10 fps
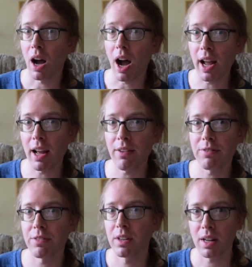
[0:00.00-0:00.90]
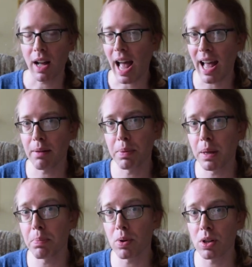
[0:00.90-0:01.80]
I have had
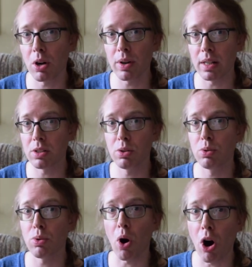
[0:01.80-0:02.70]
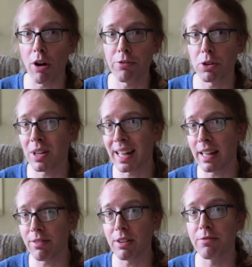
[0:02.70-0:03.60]
people go into awful and
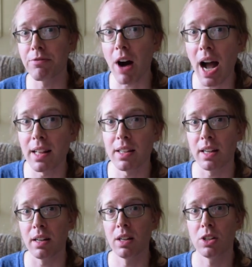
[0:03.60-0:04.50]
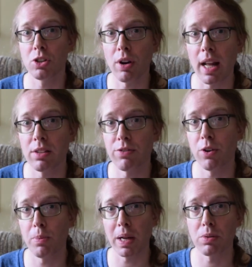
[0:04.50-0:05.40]
even violent
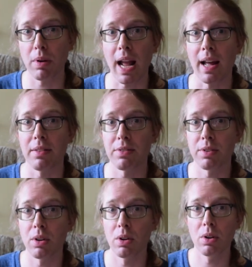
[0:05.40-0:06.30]
transphobic rants.